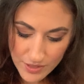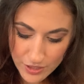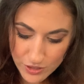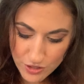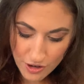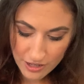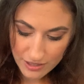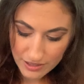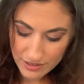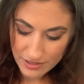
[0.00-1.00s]
You'll start
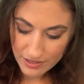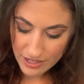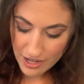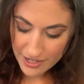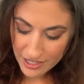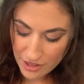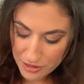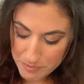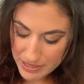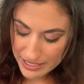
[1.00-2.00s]
cutting on
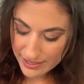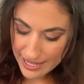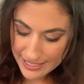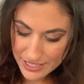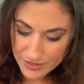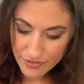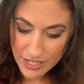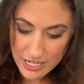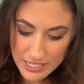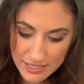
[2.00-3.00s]
the big lines
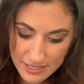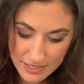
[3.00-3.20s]
first.